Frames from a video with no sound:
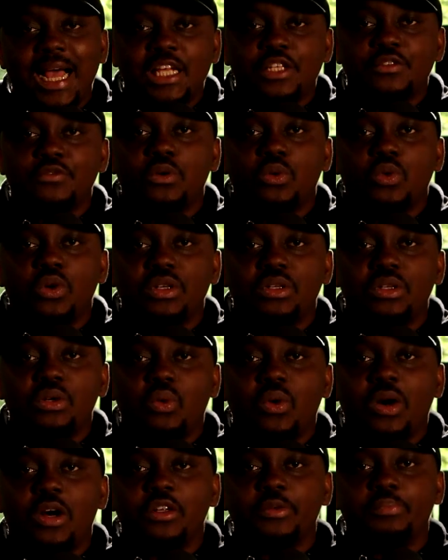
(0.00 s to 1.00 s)
ask for what they
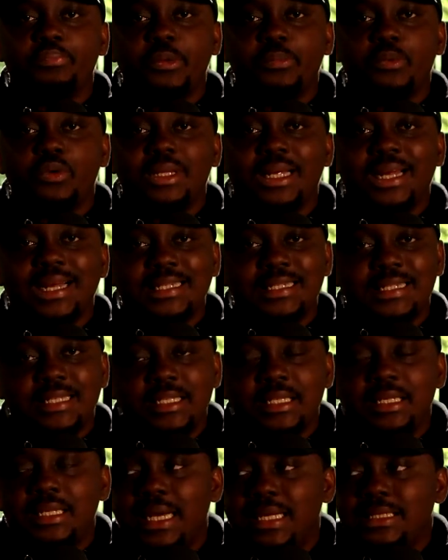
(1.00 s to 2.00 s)
want, people that are
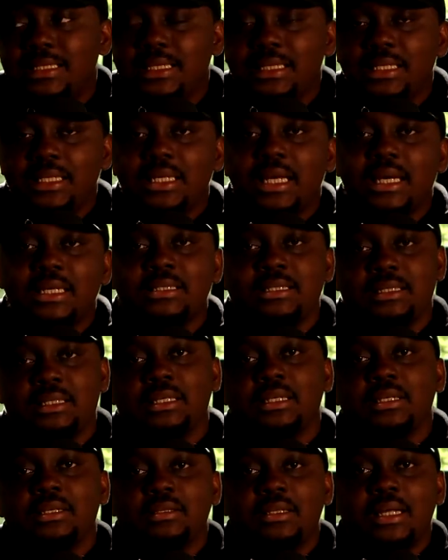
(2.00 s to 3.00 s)
seen as leaders,
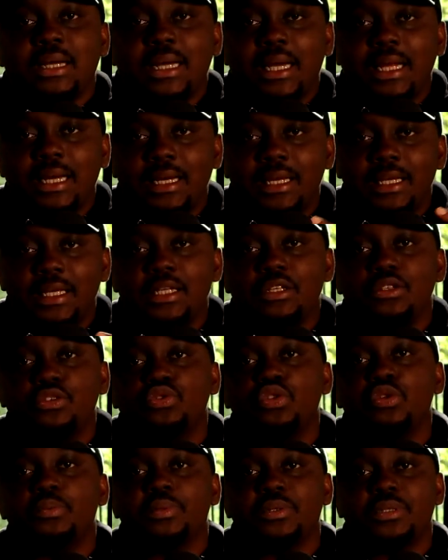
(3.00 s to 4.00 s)
that can lead
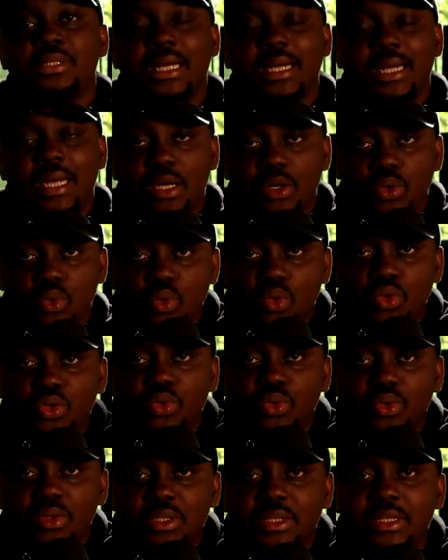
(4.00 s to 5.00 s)
groups, that can
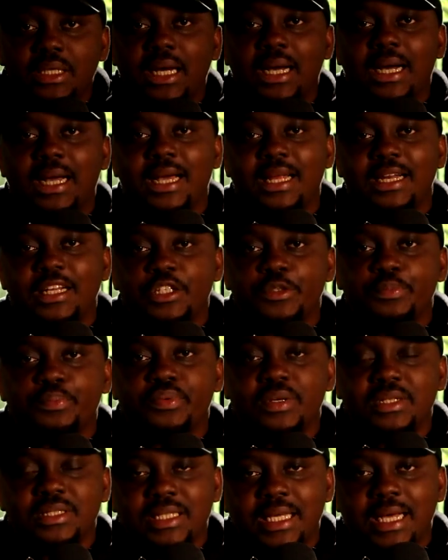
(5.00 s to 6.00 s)
look you in the eye and
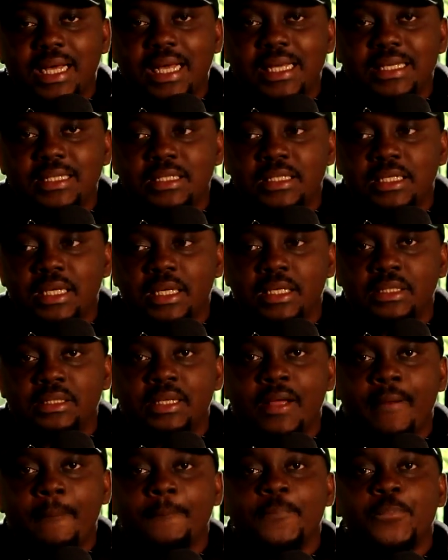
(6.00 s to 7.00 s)
express their
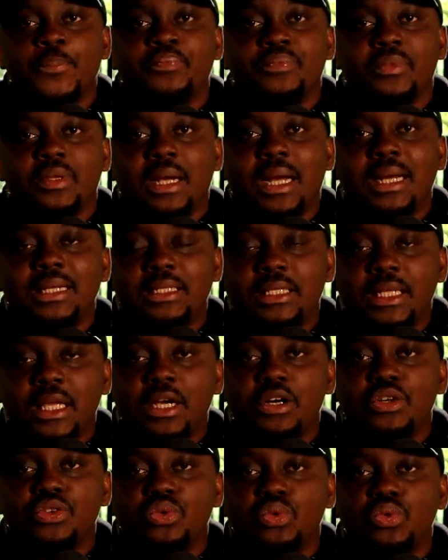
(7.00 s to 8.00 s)
ideas and
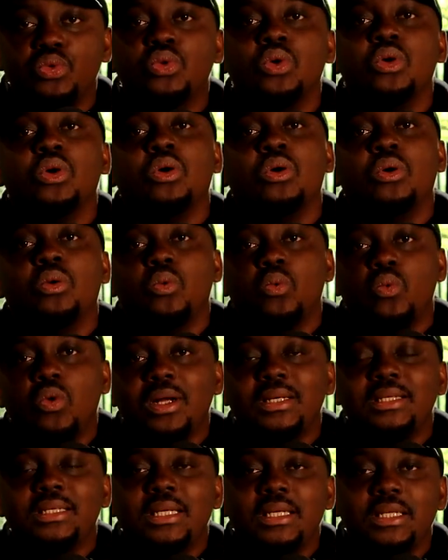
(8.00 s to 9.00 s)
tell you
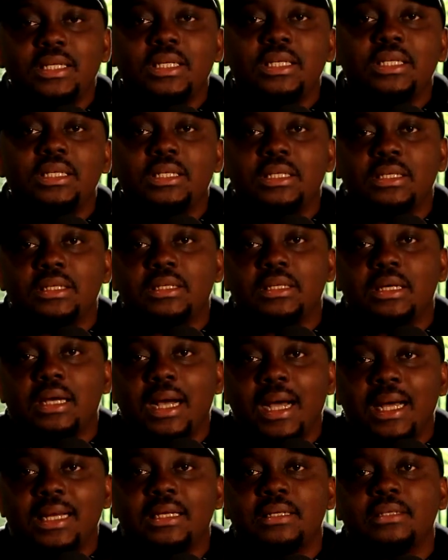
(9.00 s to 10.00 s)
what they need
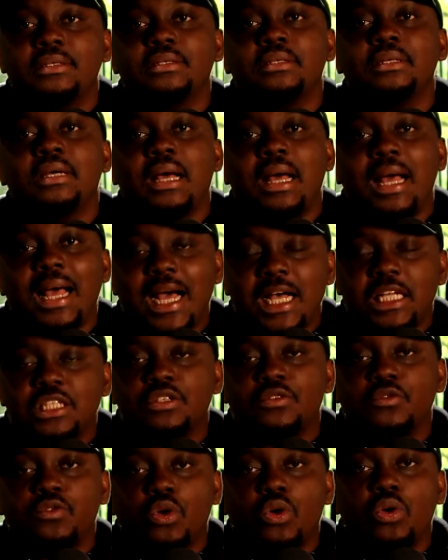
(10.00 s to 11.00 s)
and
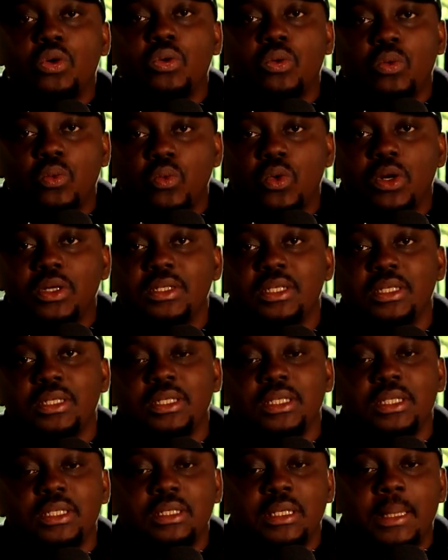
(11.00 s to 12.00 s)
ask for what they
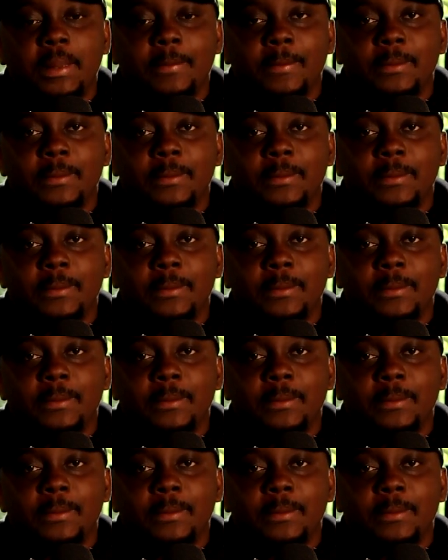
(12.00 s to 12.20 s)
need.